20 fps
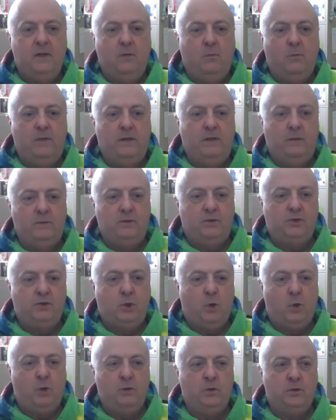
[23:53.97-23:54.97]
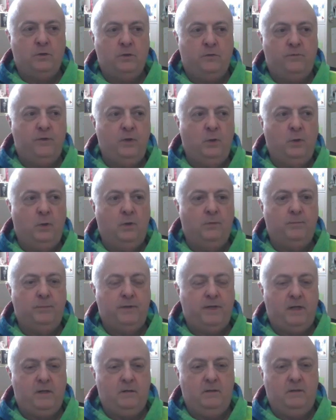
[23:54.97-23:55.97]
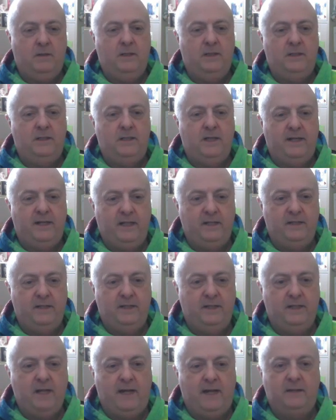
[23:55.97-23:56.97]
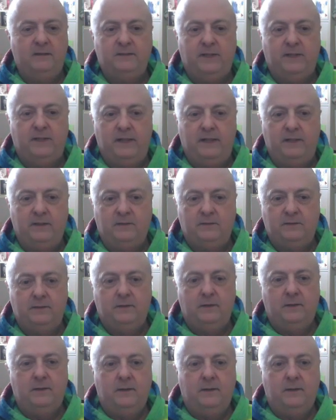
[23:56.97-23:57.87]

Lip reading: when there was a shortage of fuel, particularly in the United States,